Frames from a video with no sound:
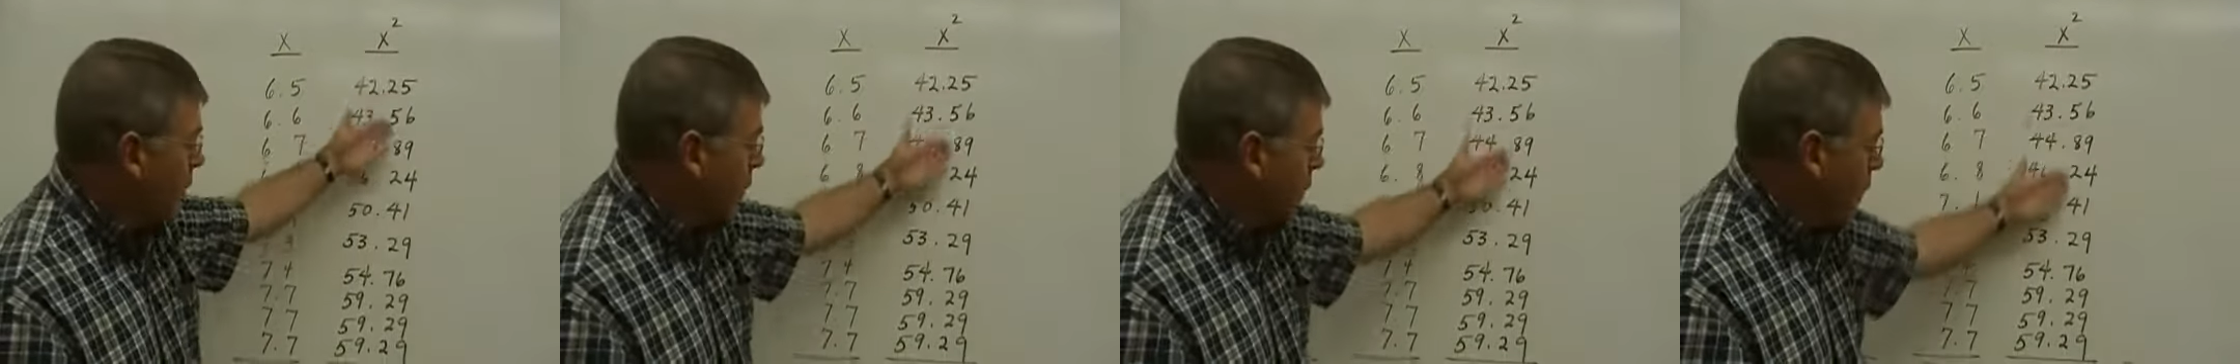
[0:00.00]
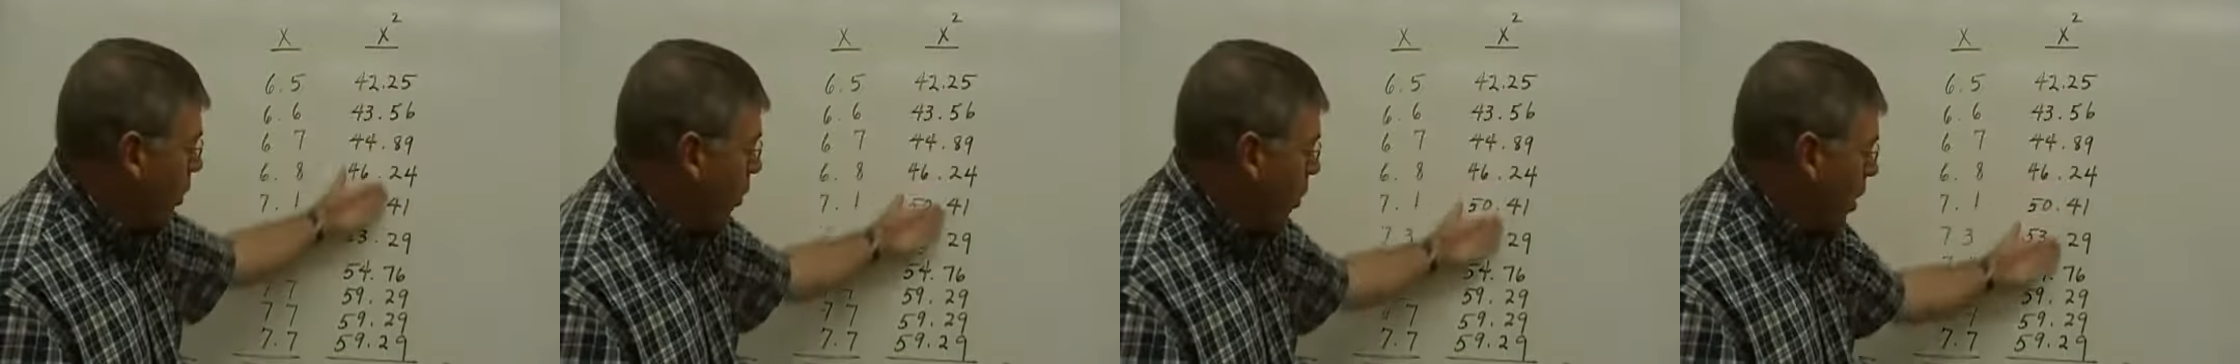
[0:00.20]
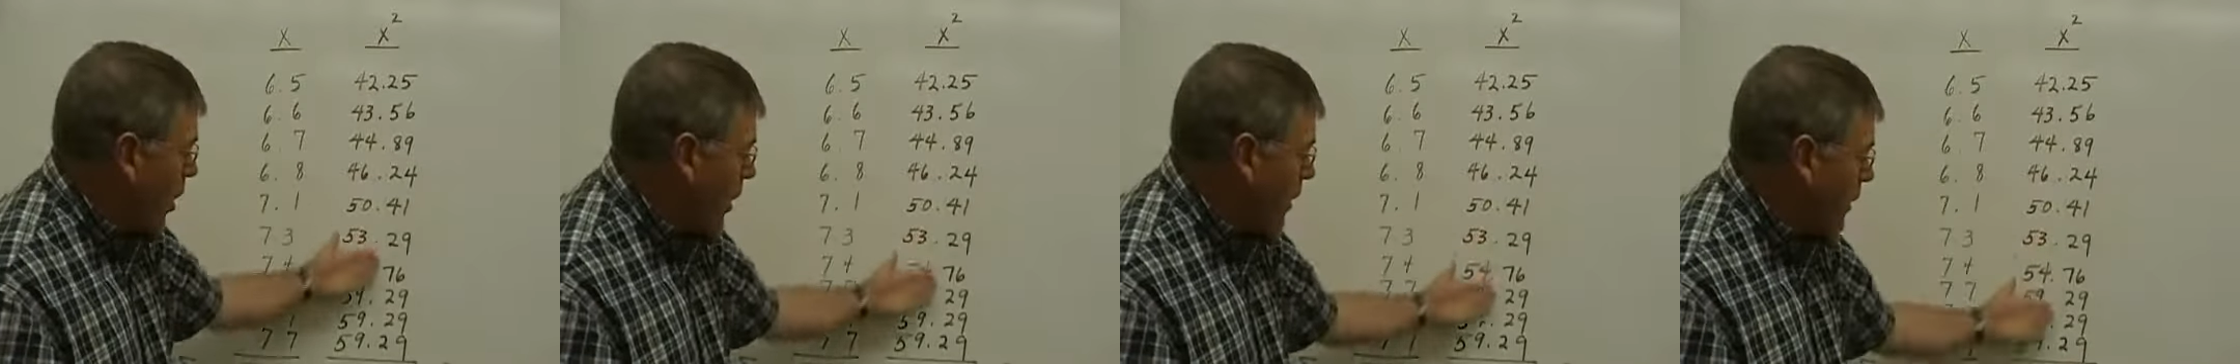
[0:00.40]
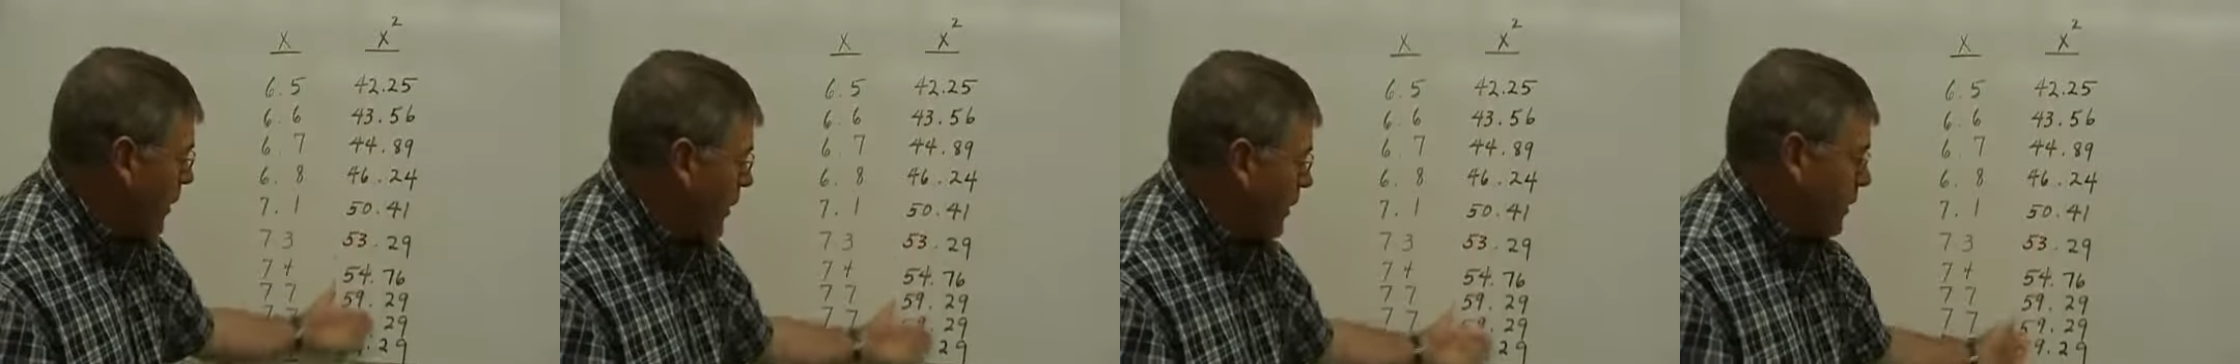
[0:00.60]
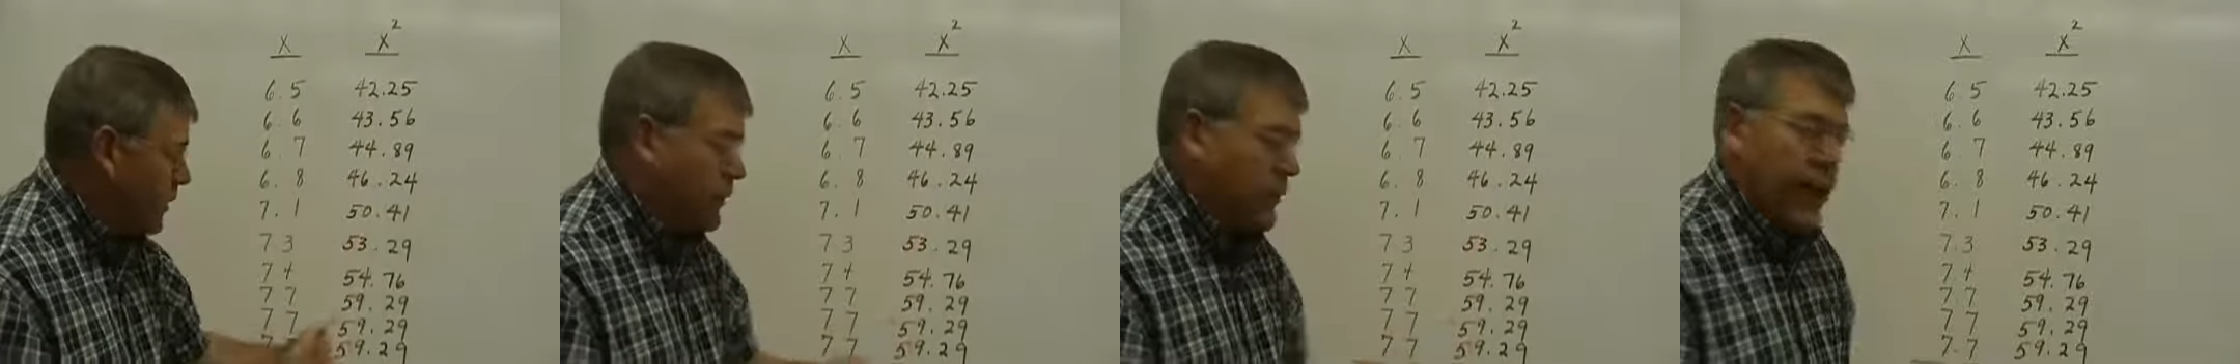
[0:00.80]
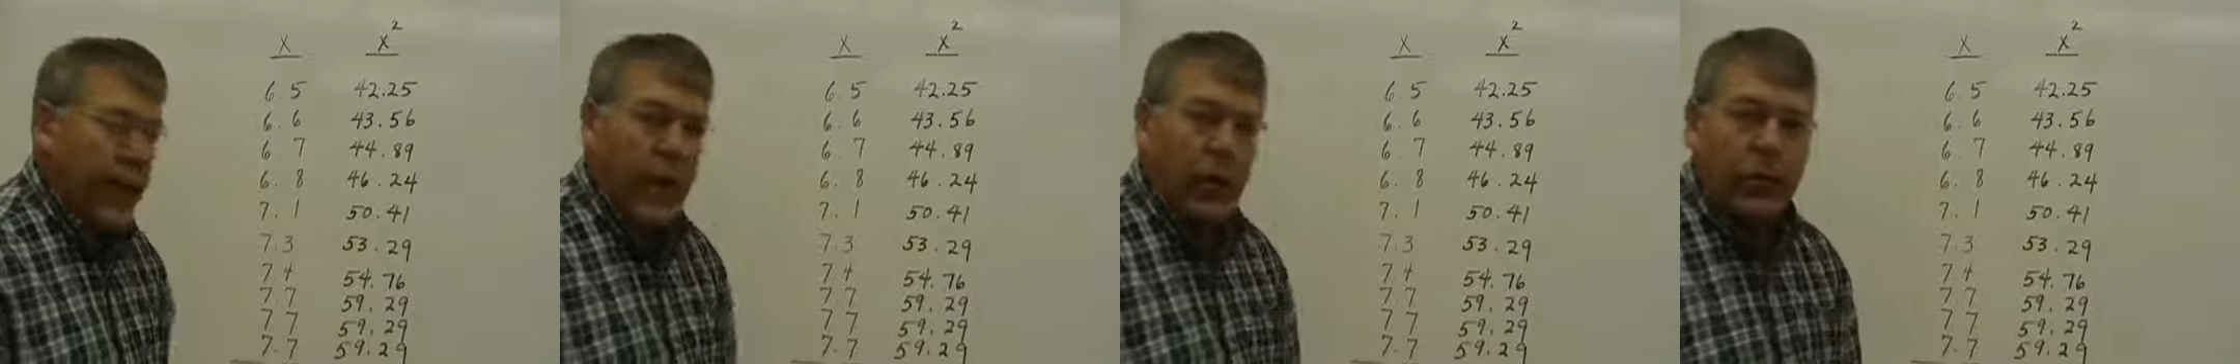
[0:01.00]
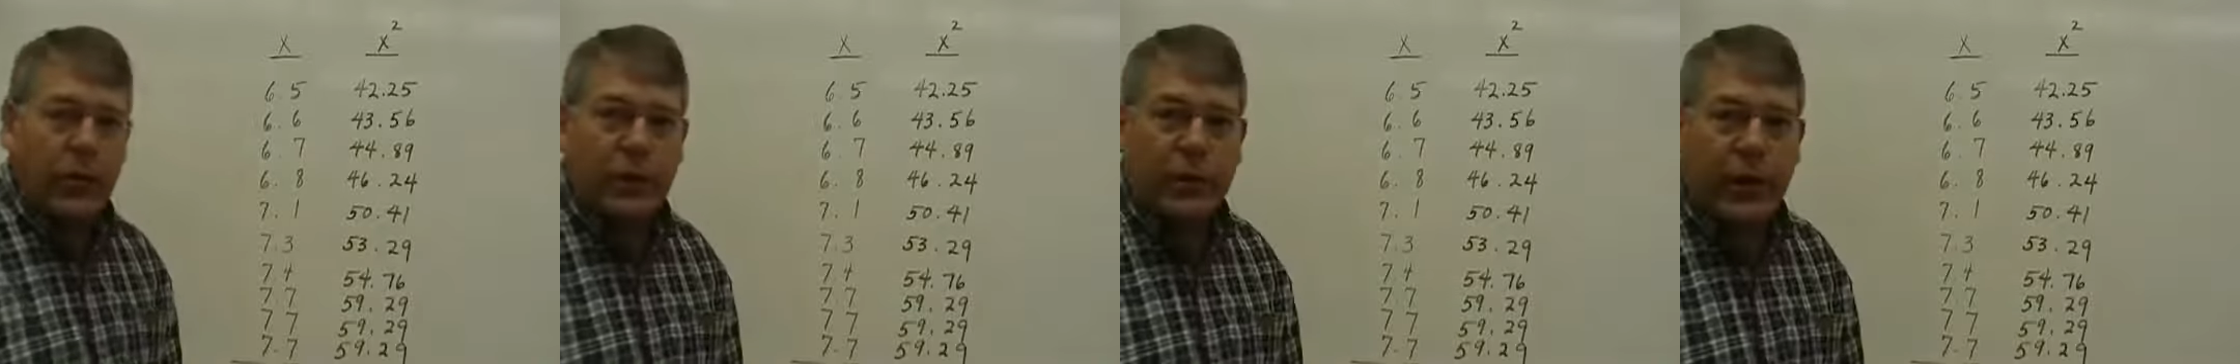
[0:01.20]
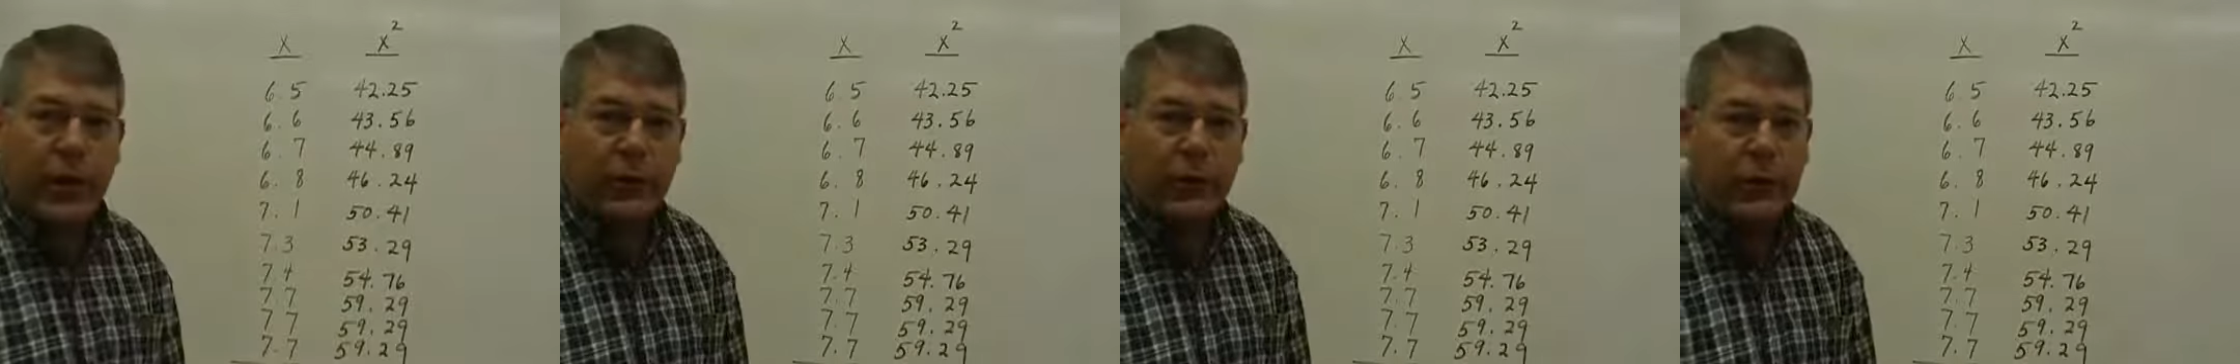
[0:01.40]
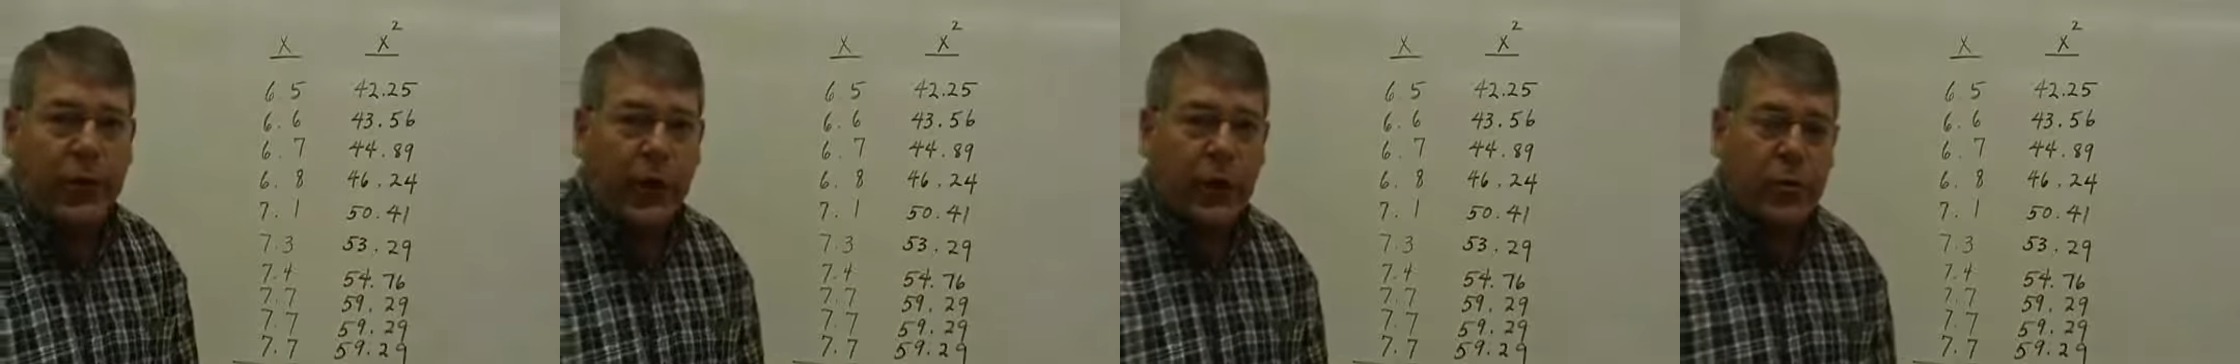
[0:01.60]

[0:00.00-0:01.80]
and so on down the list.